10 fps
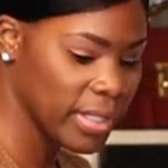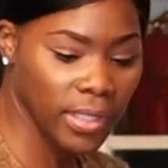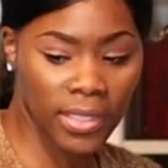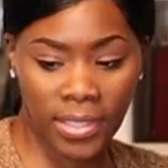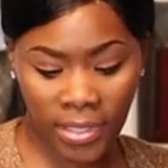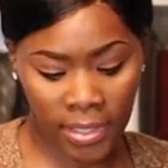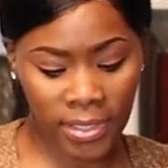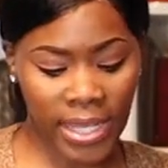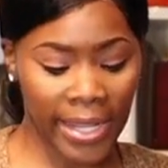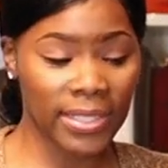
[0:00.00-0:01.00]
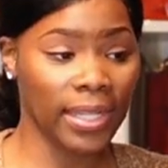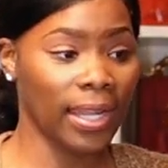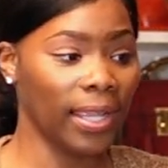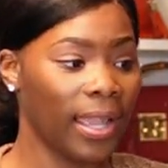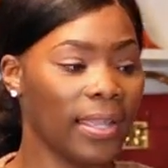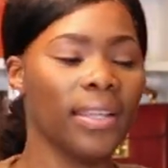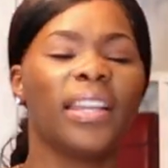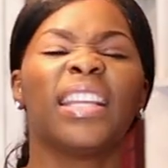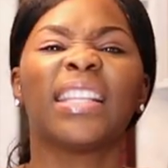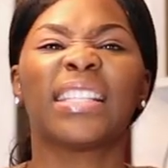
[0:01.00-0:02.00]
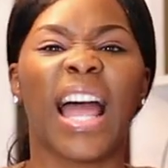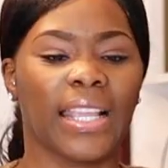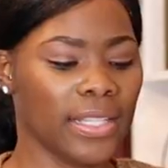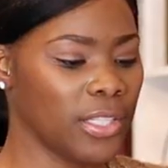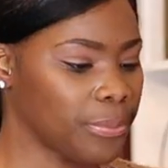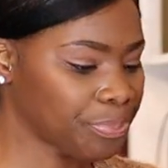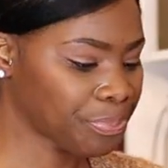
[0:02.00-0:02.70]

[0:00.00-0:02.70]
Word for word: into the to the tights that I got, stockings.